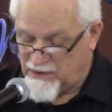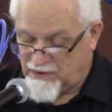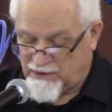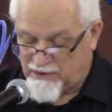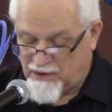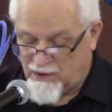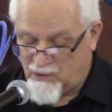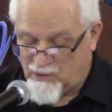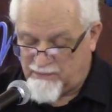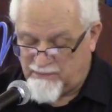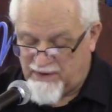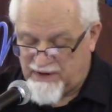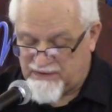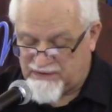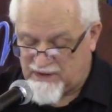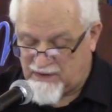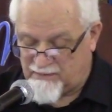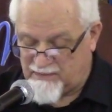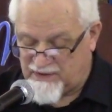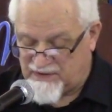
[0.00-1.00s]
Go and
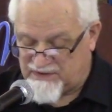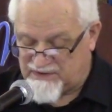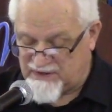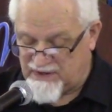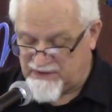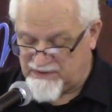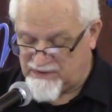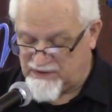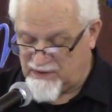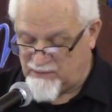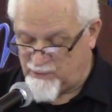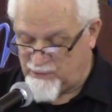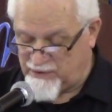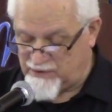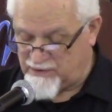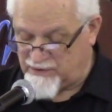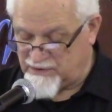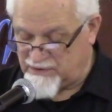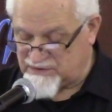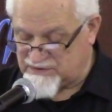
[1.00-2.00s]
meet them and say to them,
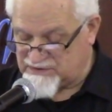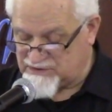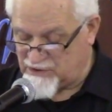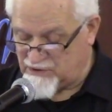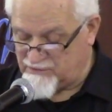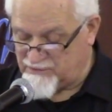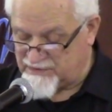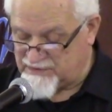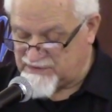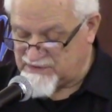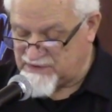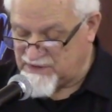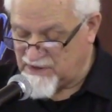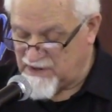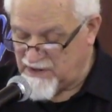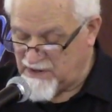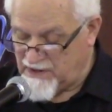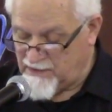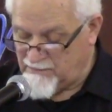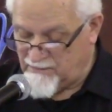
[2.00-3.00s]
We are your servants.
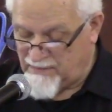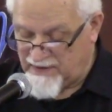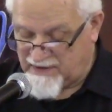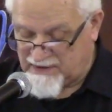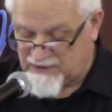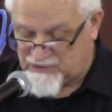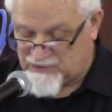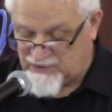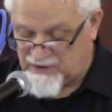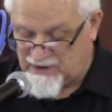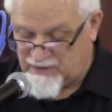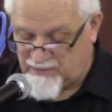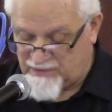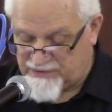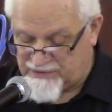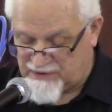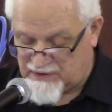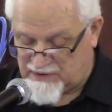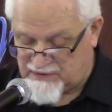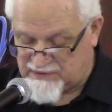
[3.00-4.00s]
Make a treaty
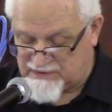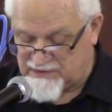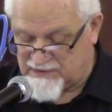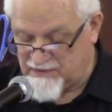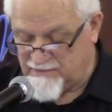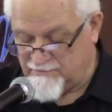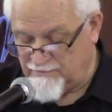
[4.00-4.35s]
with us.